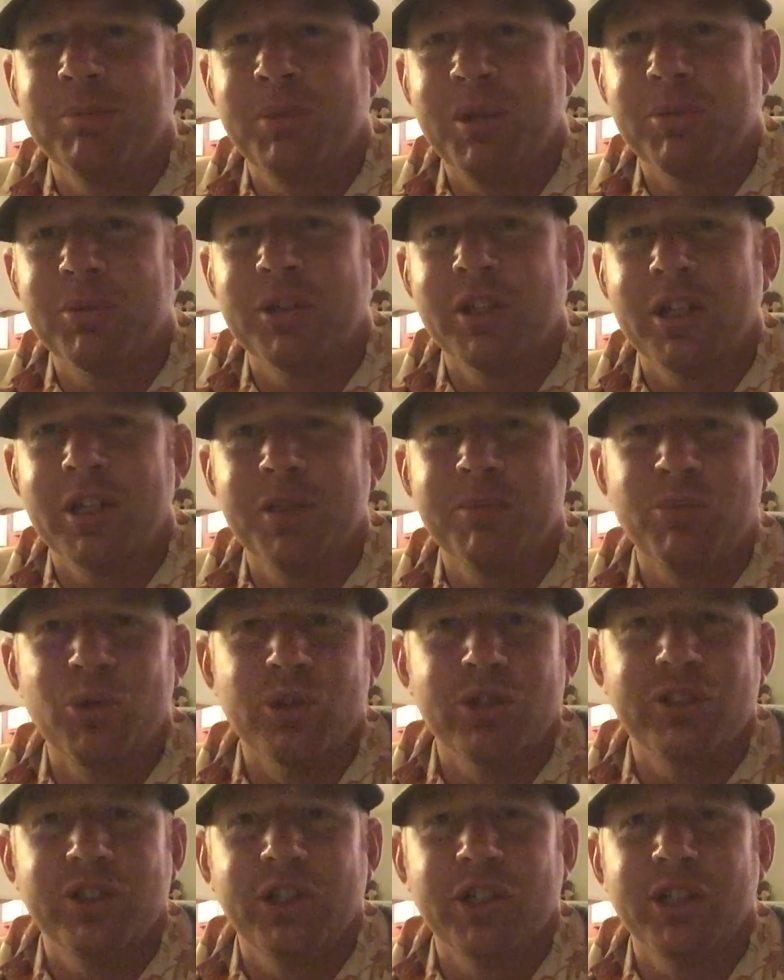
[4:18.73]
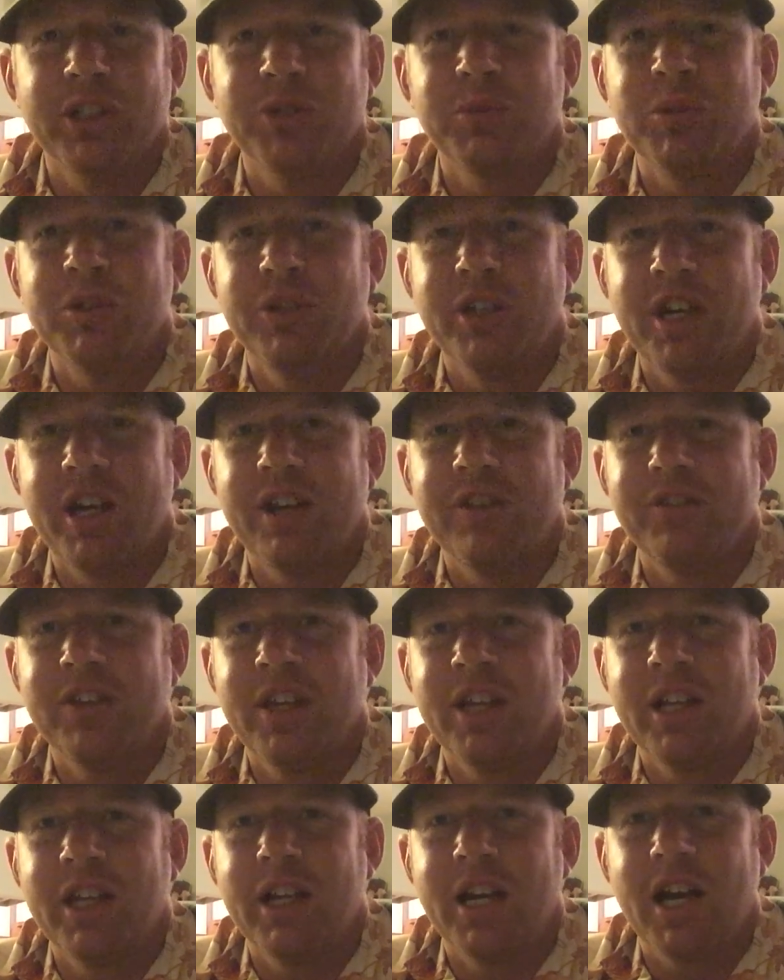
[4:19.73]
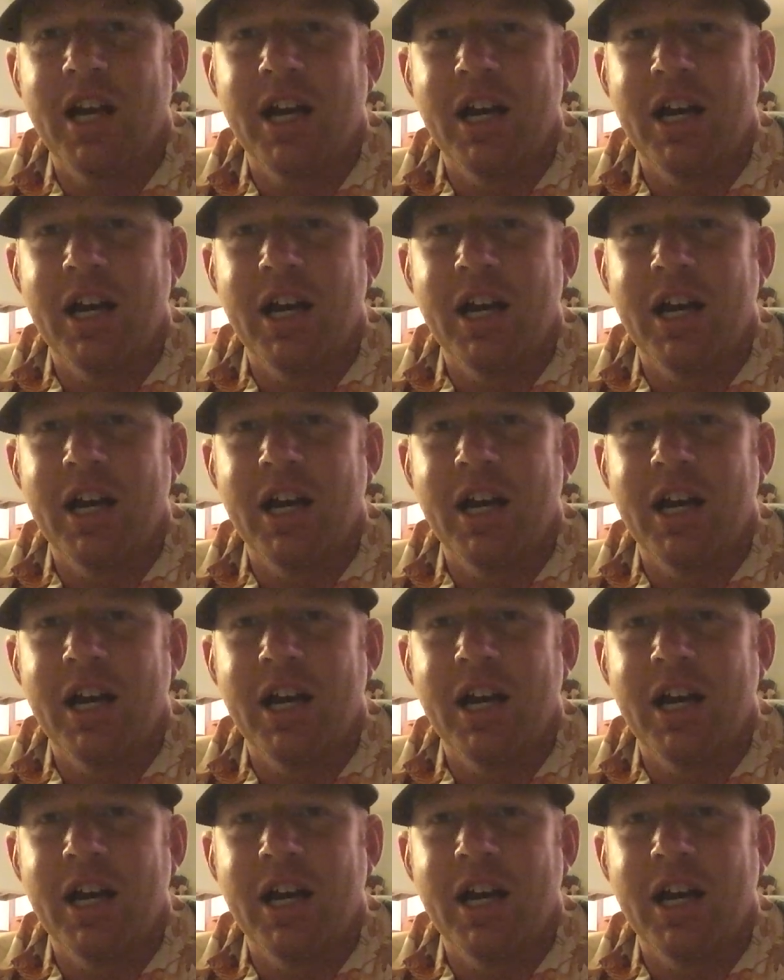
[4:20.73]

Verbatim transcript: people take you more serious when you have an